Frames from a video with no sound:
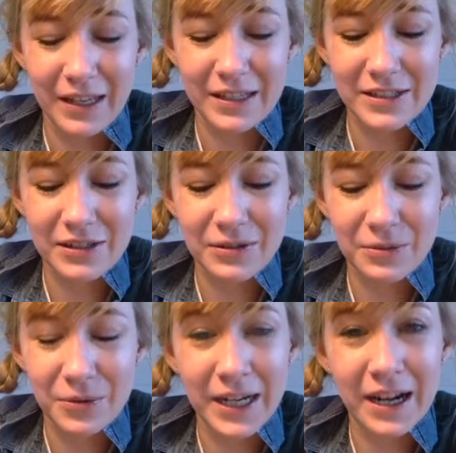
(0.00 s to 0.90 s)
So
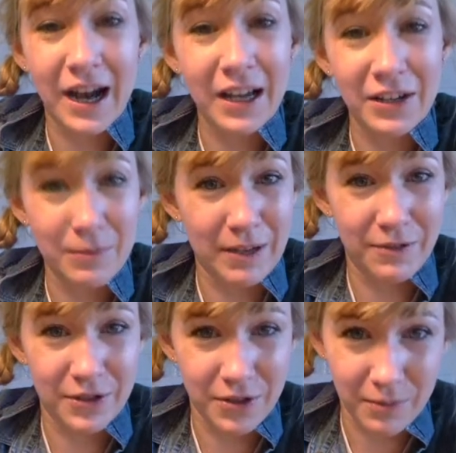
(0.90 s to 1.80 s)
when I got my
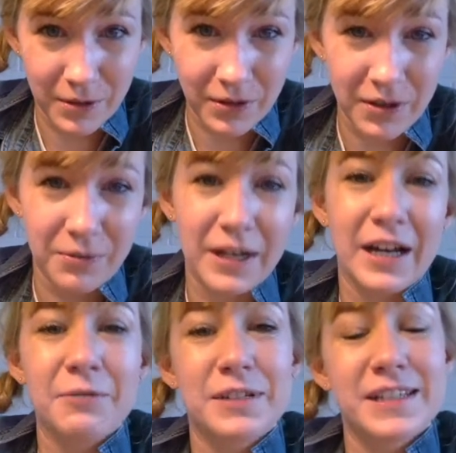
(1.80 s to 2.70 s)
first computer when
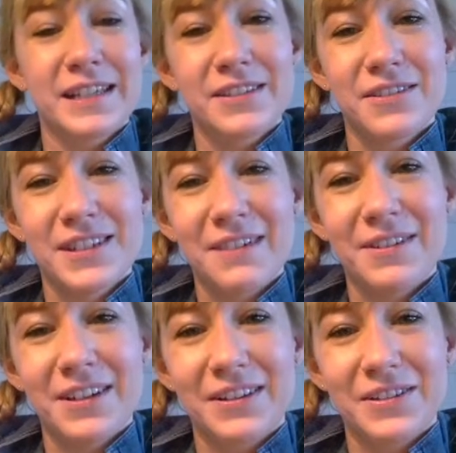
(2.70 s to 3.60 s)
I was 6 or
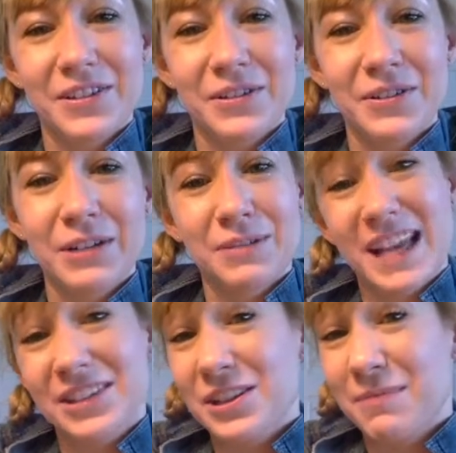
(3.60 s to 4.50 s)
7 years old, it was
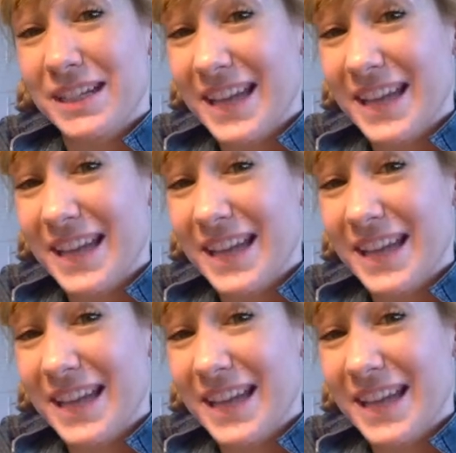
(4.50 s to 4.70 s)
actually my